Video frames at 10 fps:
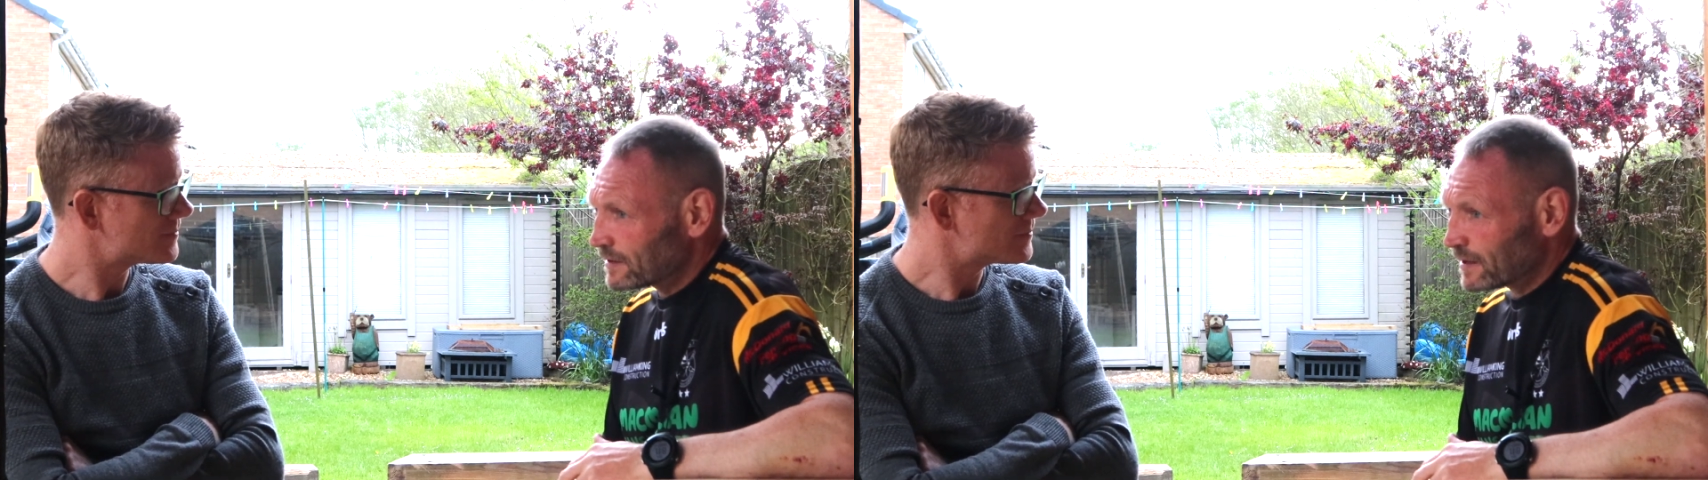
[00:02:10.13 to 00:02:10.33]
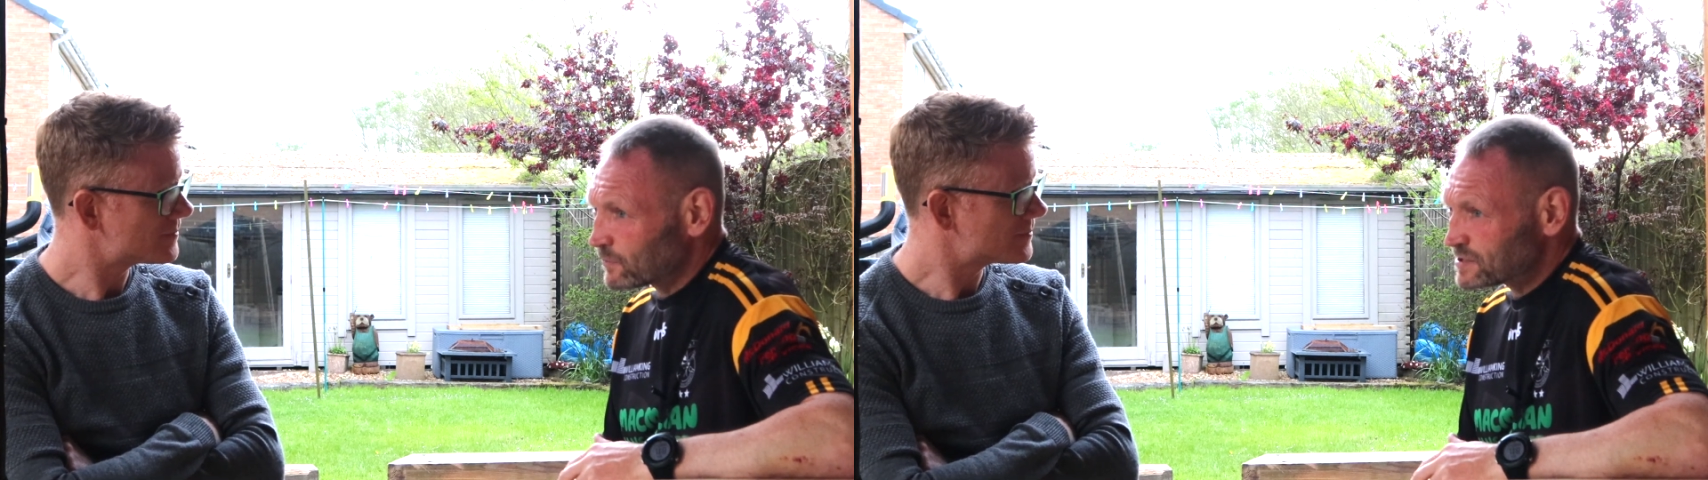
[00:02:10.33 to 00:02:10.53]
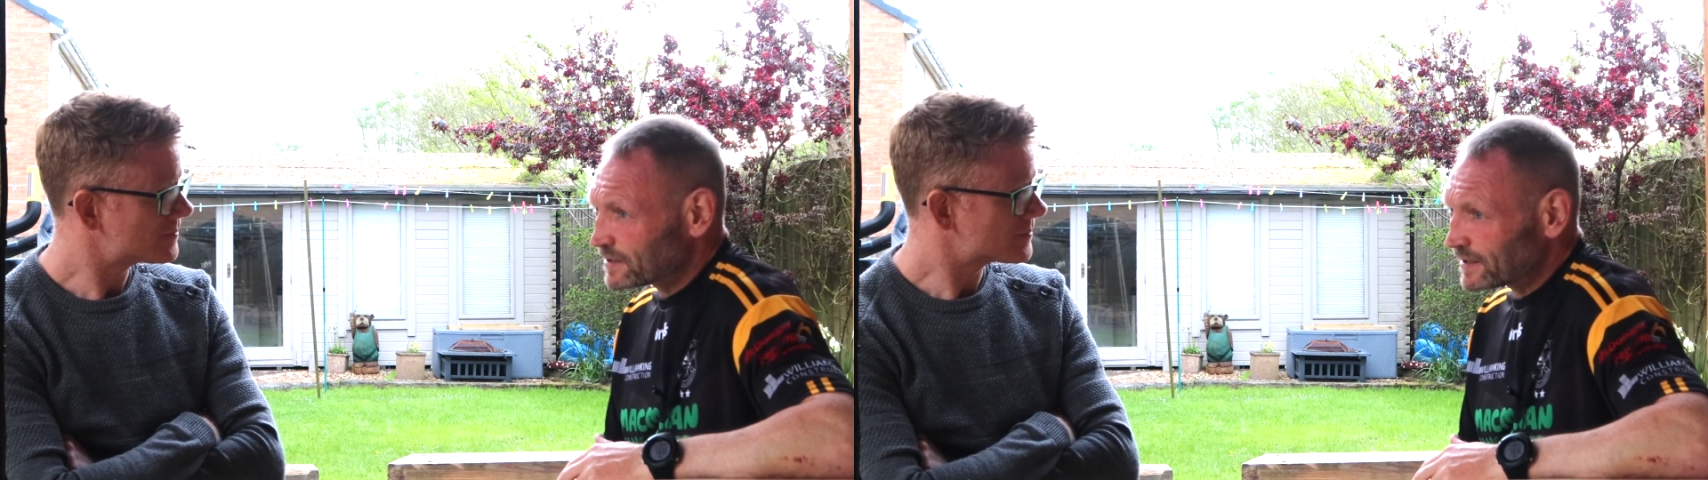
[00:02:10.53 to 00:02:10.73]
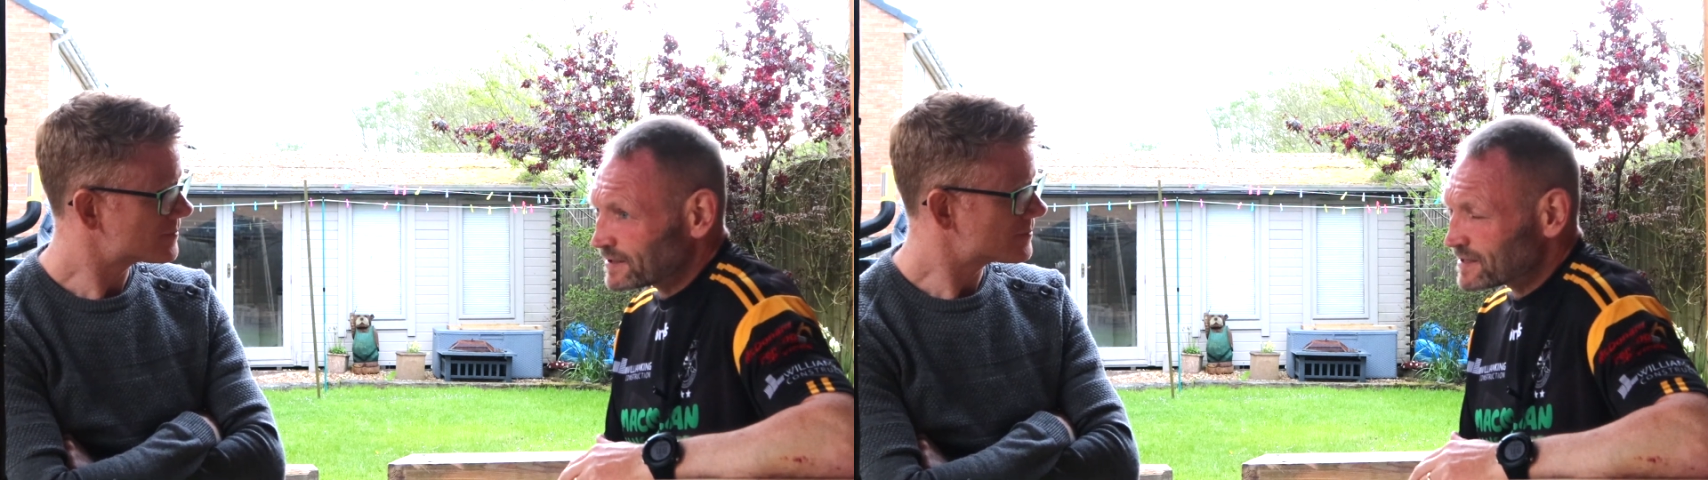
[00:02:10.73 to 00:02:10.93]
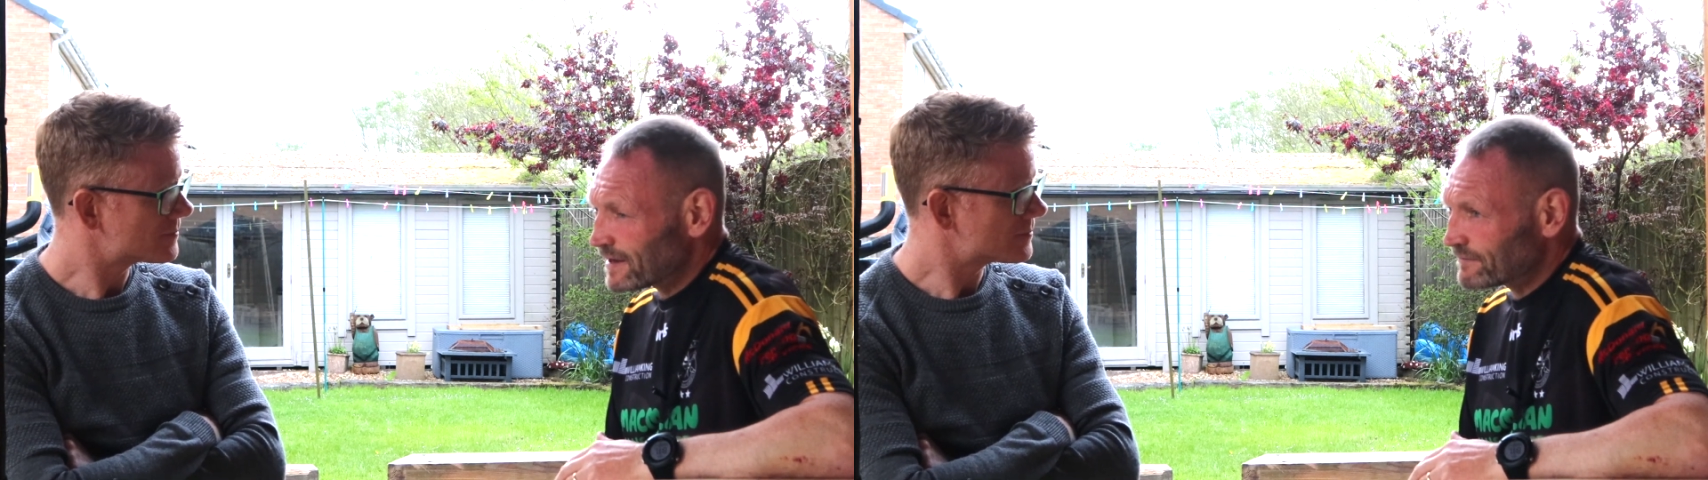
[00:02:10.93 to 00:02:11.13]
in our
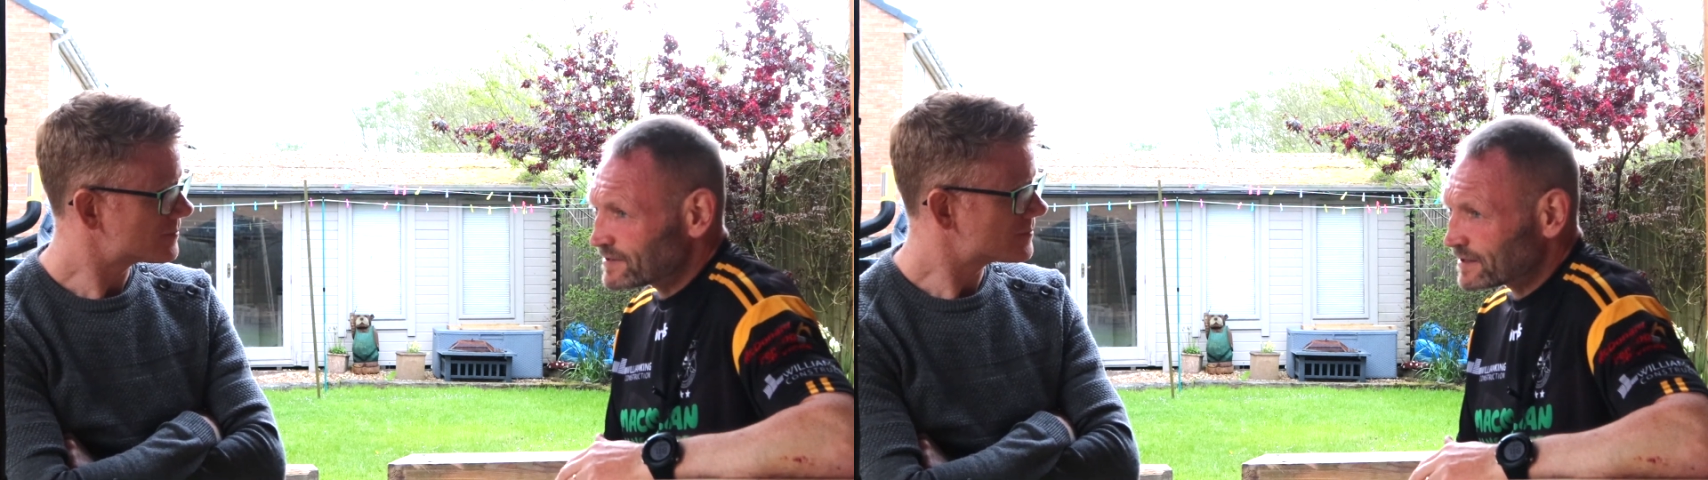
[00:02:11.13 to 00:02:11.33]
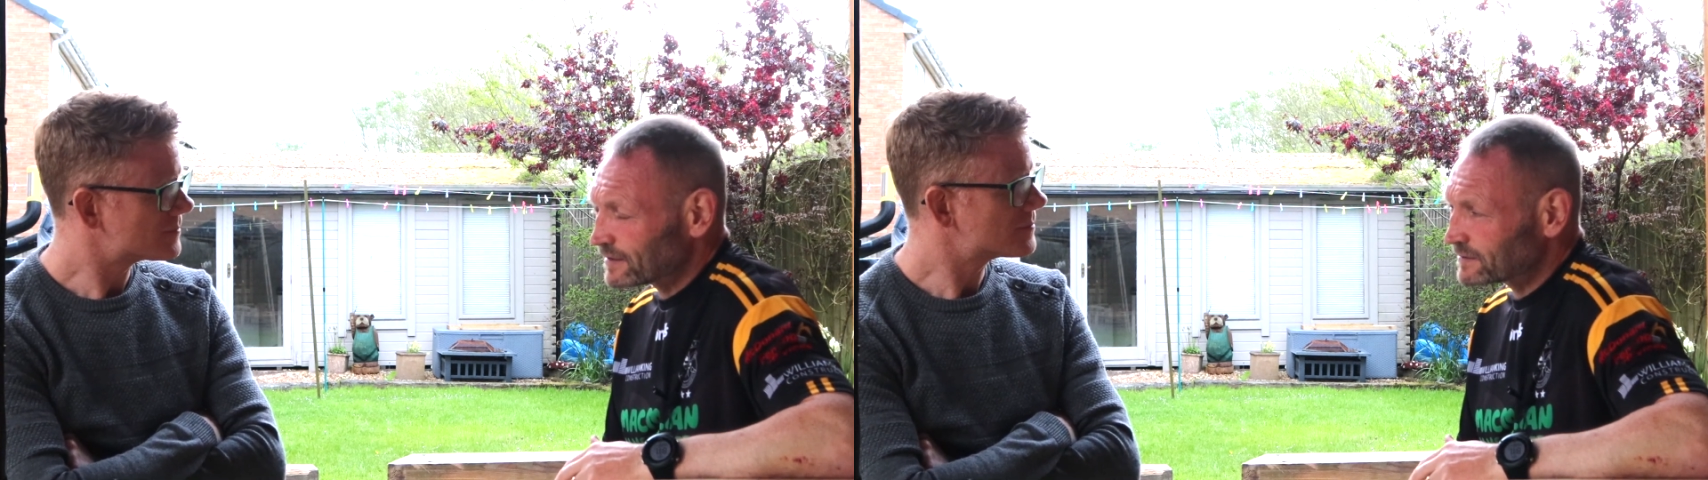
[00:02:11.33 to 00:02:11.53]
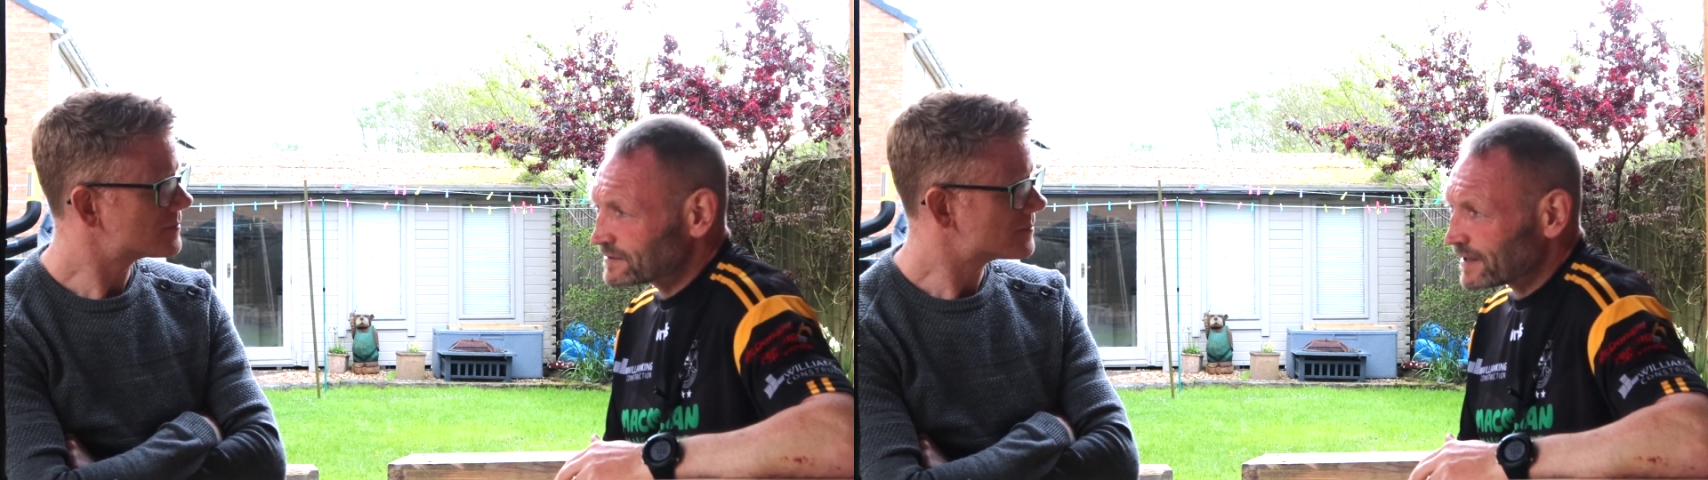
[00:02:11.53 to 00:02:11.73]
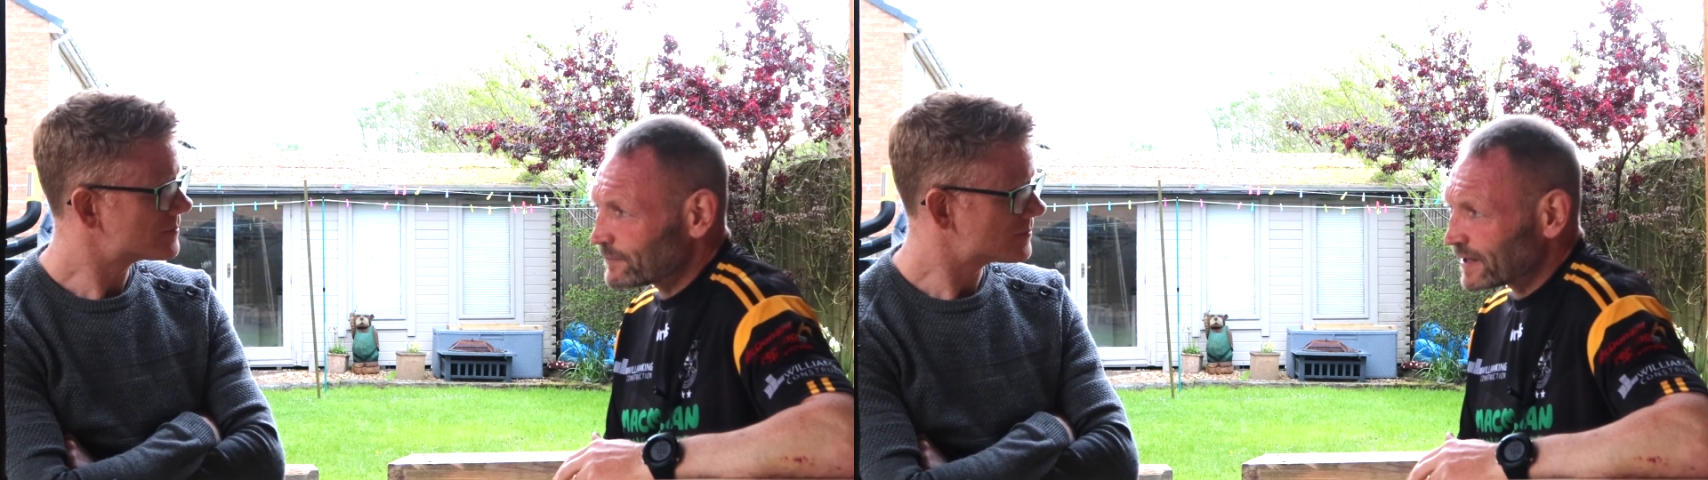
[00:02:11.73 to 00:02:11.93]
cities, every single day are